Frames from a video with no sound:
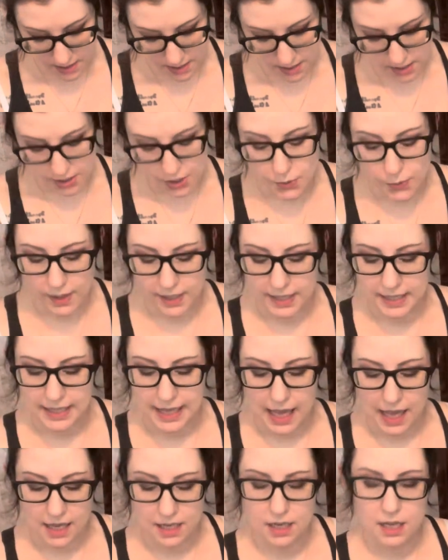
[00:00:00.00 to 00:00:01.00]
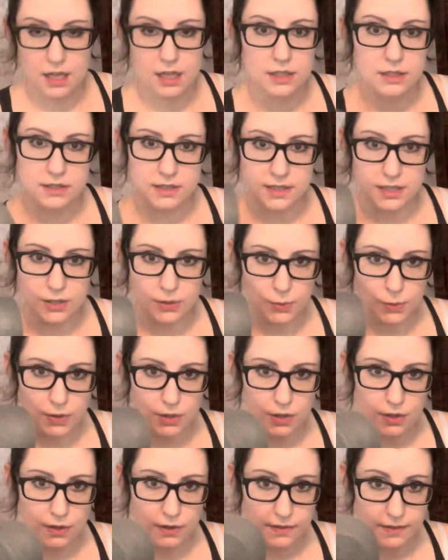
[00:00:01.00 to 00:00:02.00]
you want to get steel
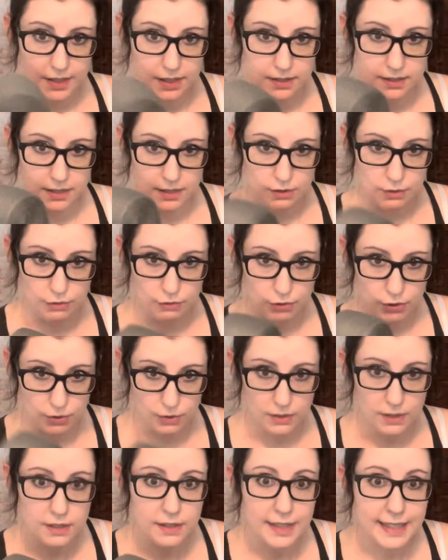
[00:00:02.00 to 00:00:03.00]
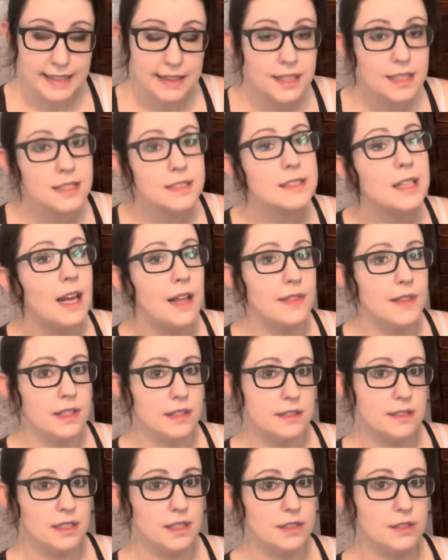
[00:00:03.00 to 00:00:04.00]
wool that's in a roll like this and that
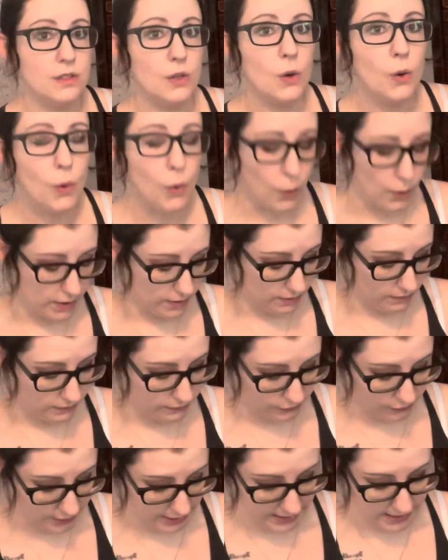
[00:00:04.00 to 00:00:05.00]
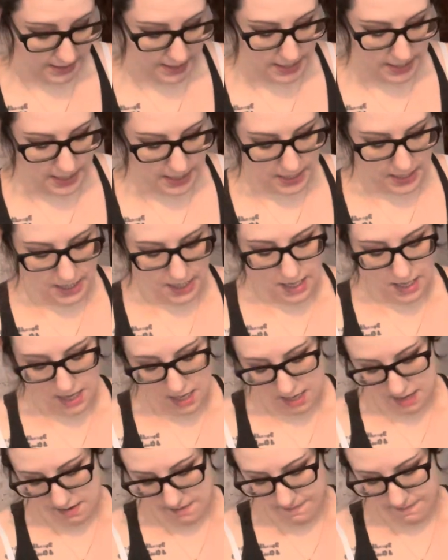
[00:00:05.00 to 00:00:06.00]
says oil free.
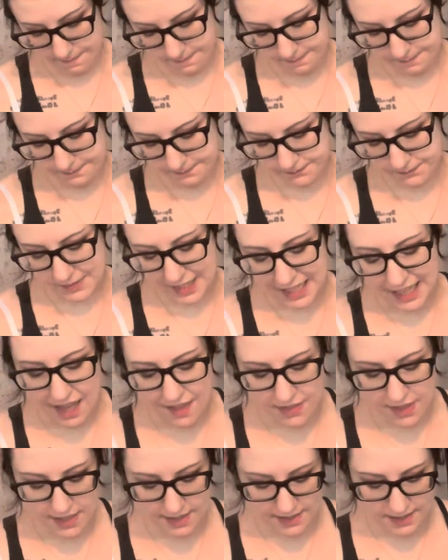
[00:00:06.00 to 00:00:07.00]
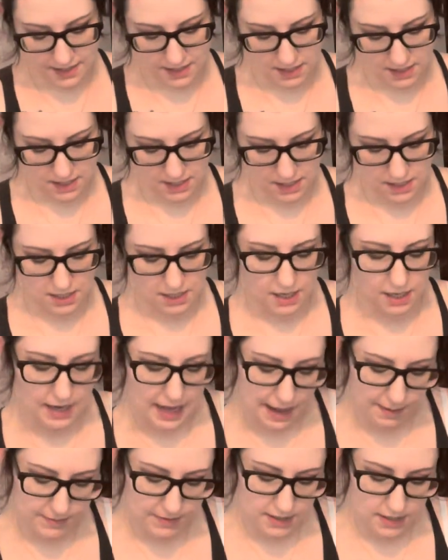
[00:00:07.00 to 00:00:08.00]
I got this on
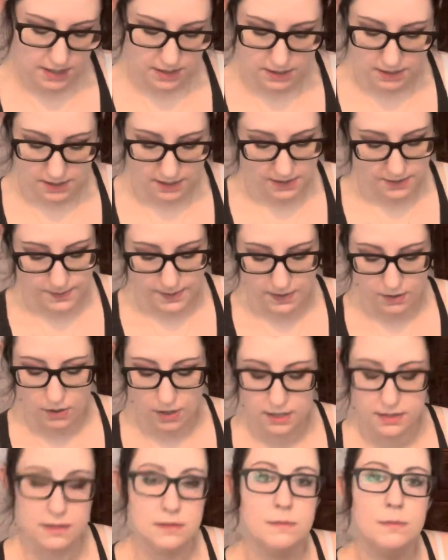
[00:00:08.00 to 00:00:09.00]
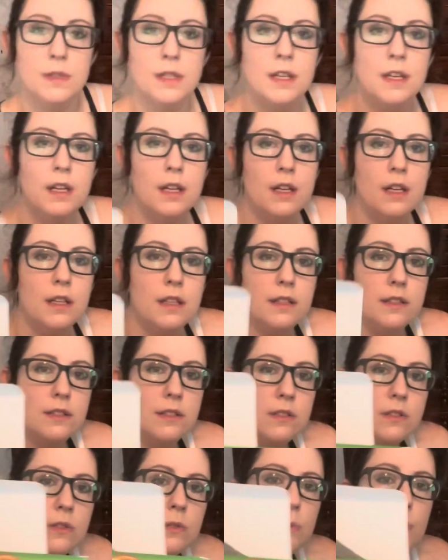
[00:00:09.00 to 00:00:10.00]
Amazon. It's been awesome. This
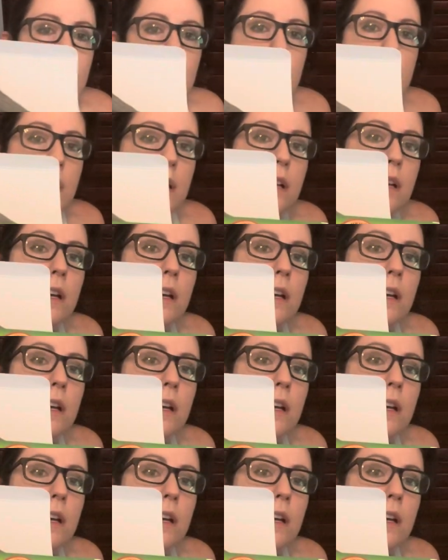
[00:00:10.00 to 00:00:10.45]
is the one